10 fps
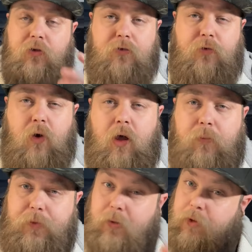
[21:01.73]
of your
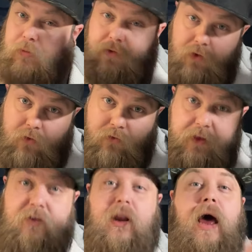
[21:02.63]
help that I'm able to use
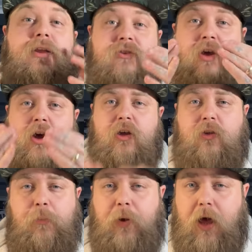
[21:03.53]
these lights to
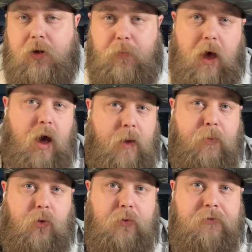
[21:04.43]
blind my
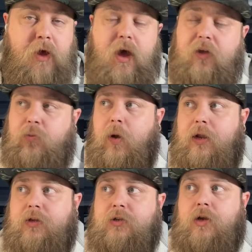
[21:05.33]
eyeballs, as well
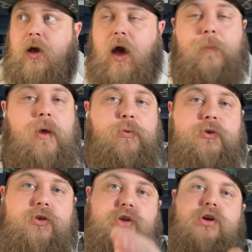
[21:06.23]
as I'm able
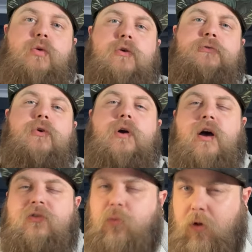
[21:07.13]
to show off your
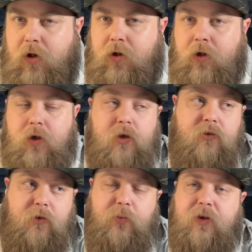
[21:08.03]
guys' work
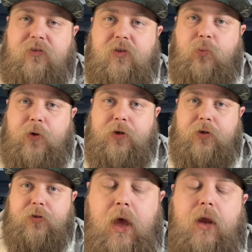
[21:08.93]
to the rest of the
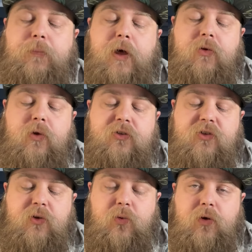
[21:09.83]
world. And by the rest of
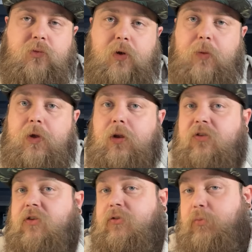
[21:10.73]
the world, what I mean is
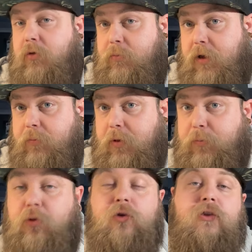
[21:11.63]
the small amount of
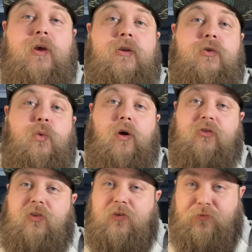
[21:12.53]
people who tend to
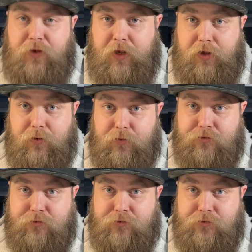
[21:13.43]
watch these videos.